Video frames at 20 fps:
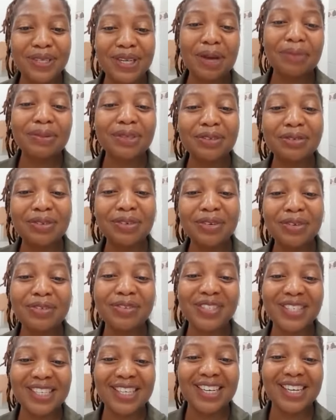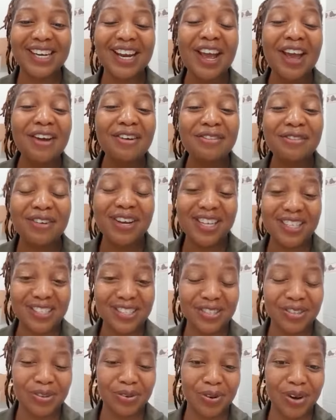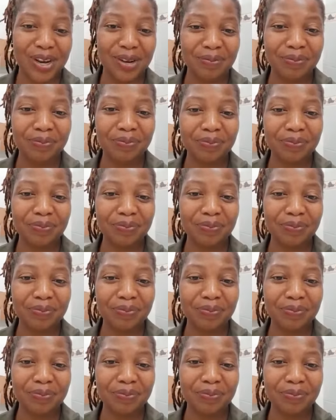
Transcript: chapter 15, verse 3.